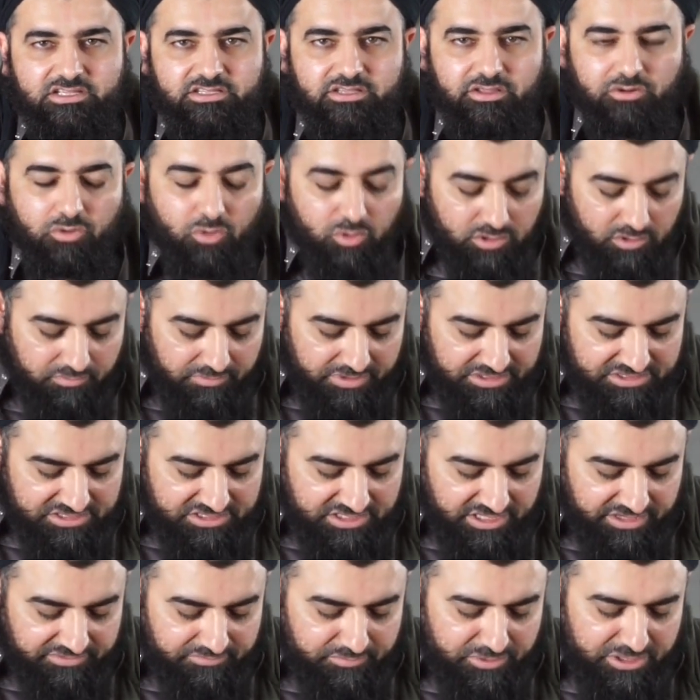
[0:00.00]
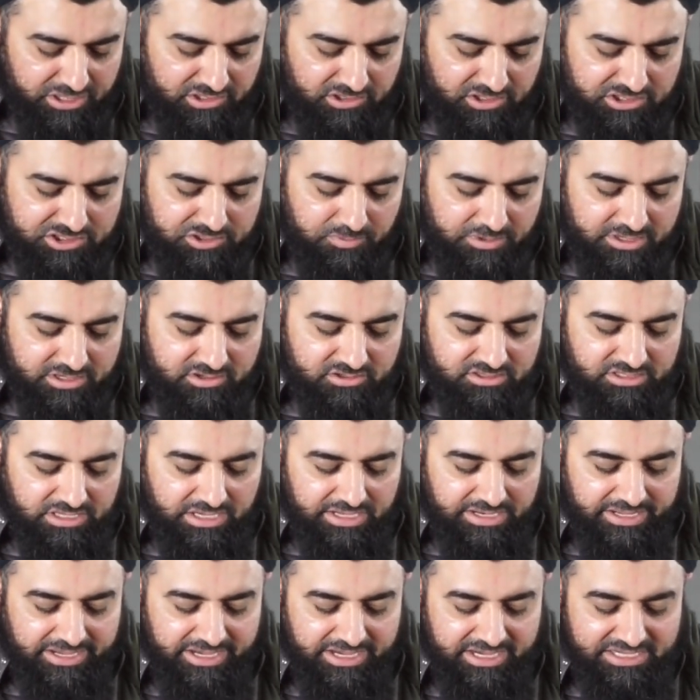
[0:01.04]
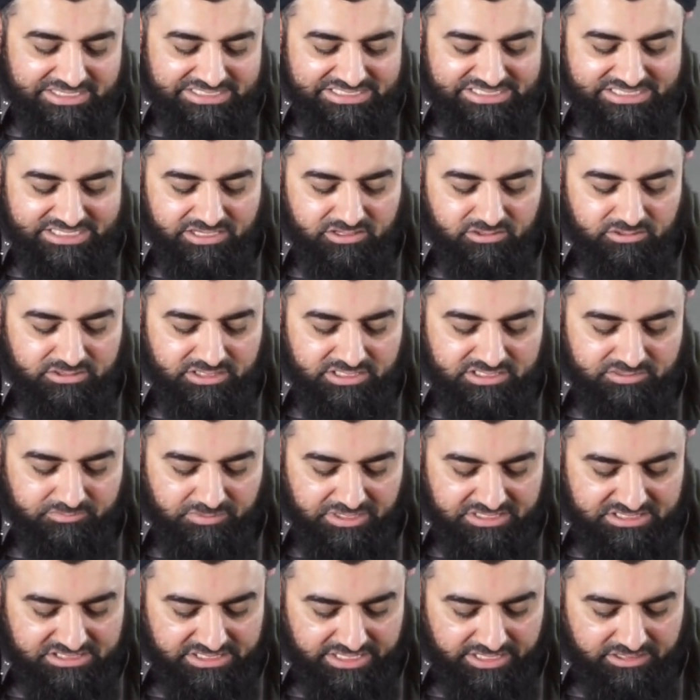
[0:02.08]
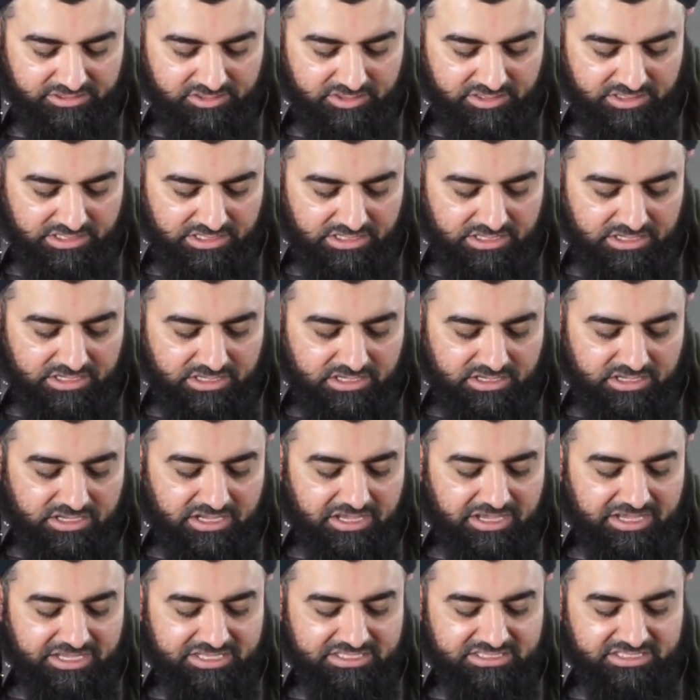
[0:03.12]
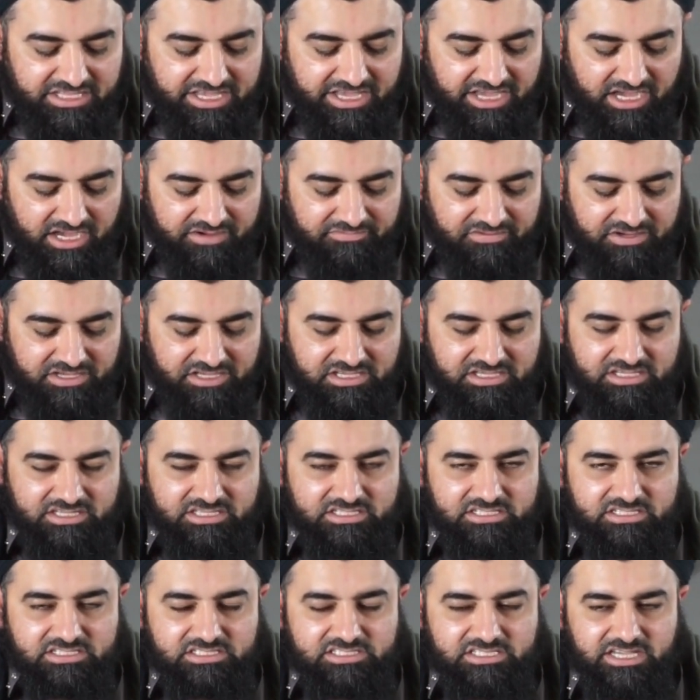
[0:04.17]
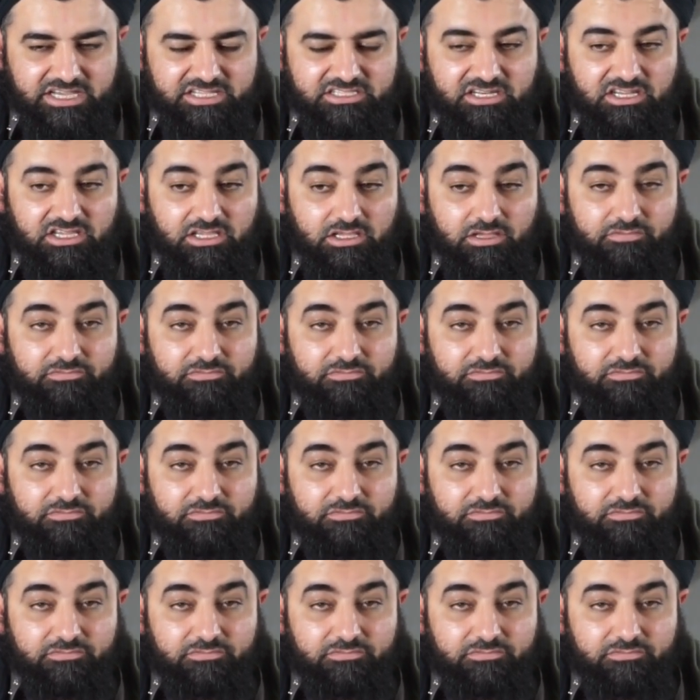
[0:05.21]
that all the months have. But Allah subhanahu wa ta'ala has singled these months out and they have a sanctity.